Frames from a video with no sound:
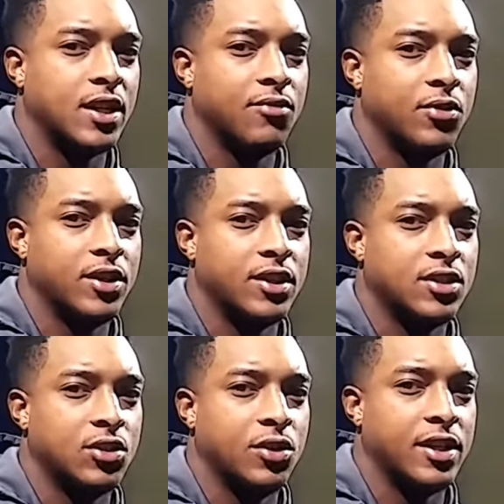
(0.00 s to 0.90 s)
I feel
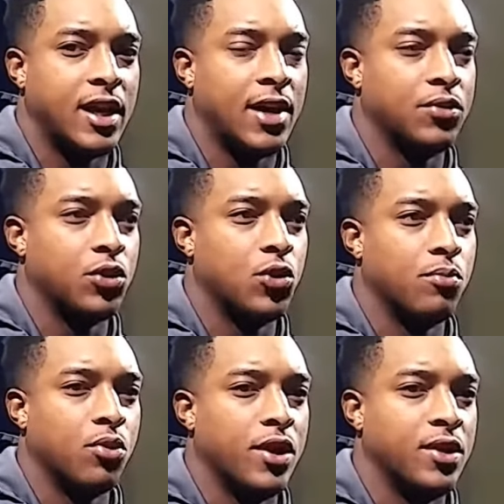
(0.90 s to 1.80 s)
like, they have their
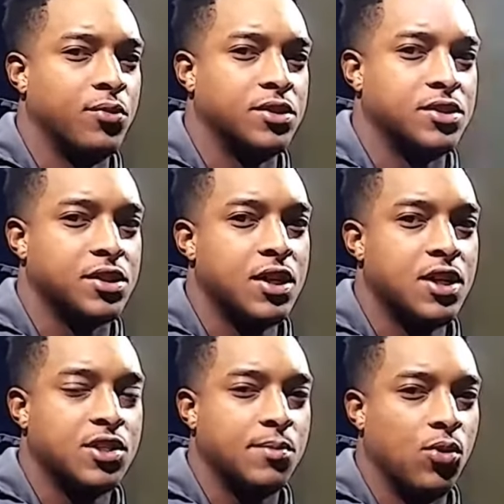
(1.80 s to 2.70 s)
own brand, which
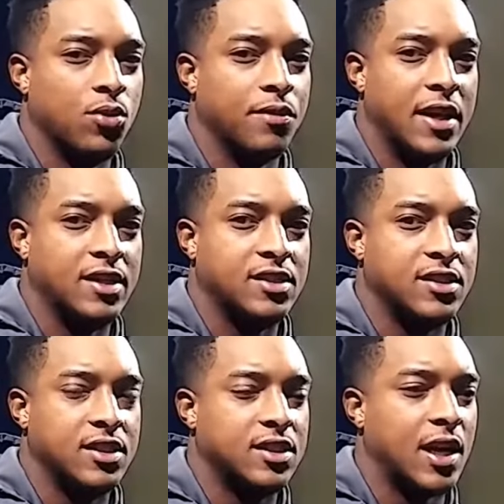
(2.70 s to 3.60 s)
is more of an
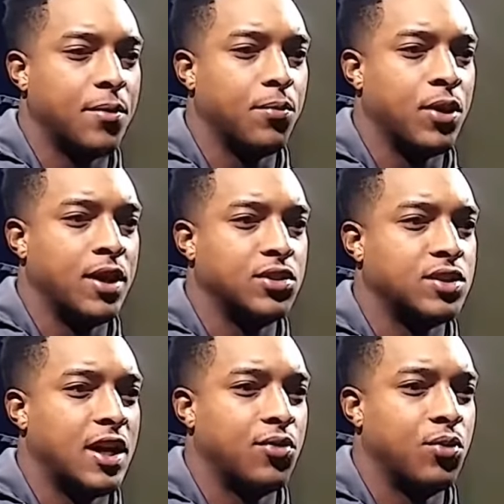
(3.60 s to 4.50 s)
SEC type of brand. It's
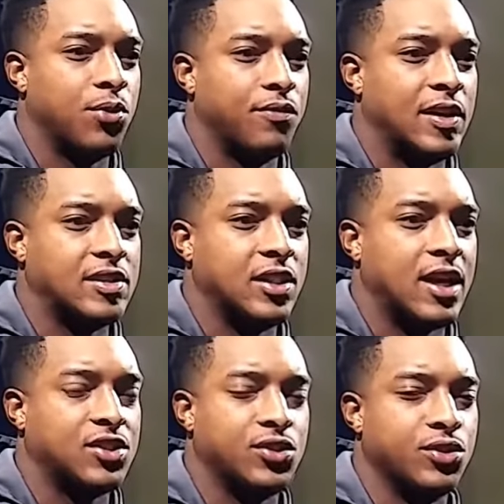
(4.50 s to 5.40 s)
kind of what we faced
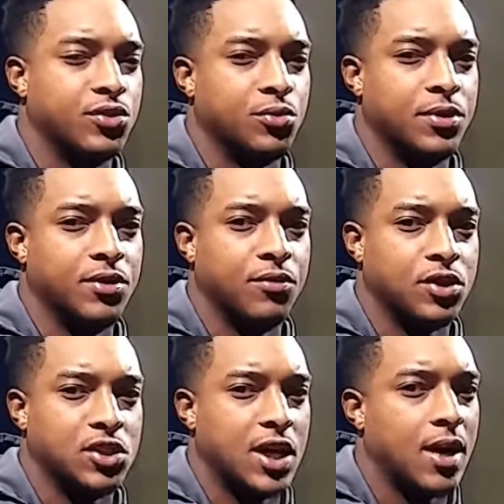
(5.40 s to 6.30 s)
last year a little bit
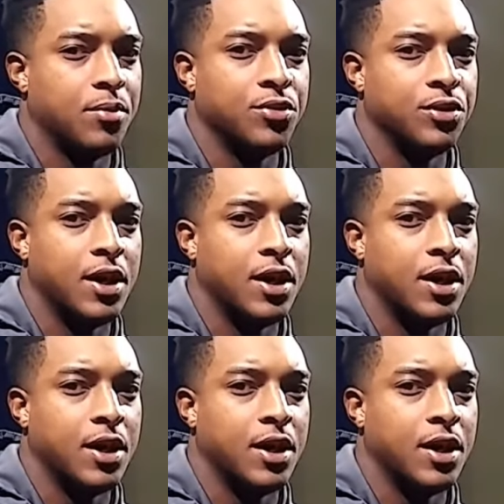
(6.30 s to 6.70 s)
versus Auburn.